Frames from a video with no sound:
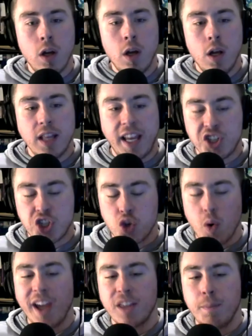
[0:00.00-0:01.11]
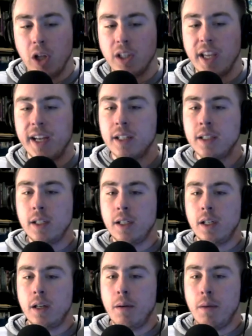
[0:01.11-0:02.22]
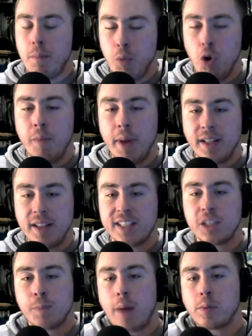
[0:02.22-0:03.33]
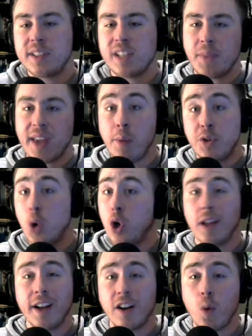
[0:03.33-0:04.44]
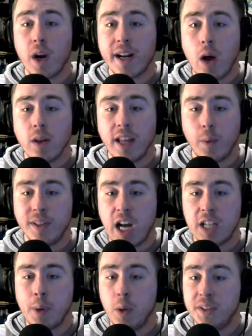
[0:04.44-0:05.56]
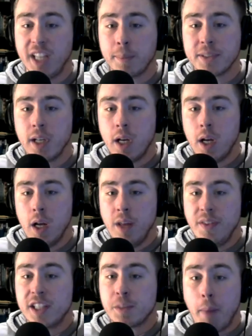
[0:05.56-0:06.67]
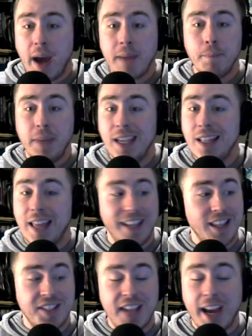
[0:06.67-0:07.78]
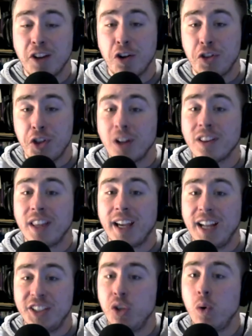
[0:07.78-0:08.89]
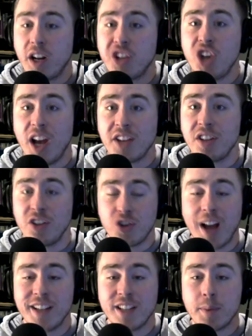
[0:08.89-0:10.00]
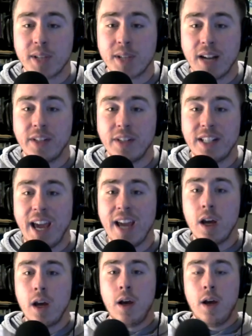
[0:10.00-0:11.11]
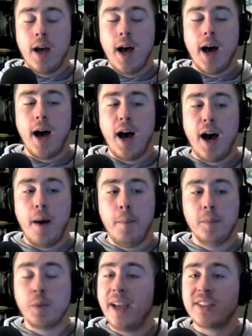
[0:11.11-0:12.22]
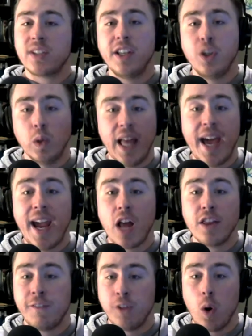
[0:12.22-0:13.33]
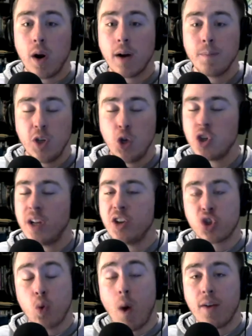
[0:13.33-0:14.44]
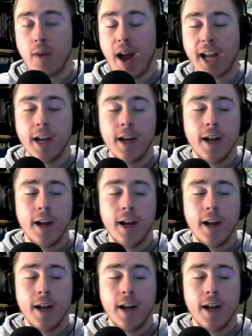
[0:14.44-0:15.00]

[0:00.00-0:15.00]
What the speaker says: like strength building movement. This is probably something I would do earlier in a workout, like we talked about dips. This might be like the second or third thing I do on a chest and triceps kind of a day. So basically, you lay on the floor, usually in a squat rack,